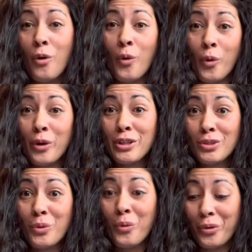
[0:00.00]
or
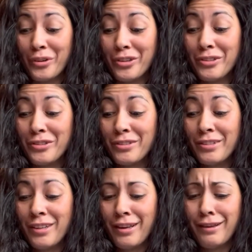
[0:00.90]
disorders
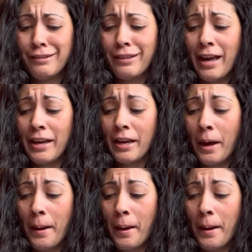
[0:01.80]
like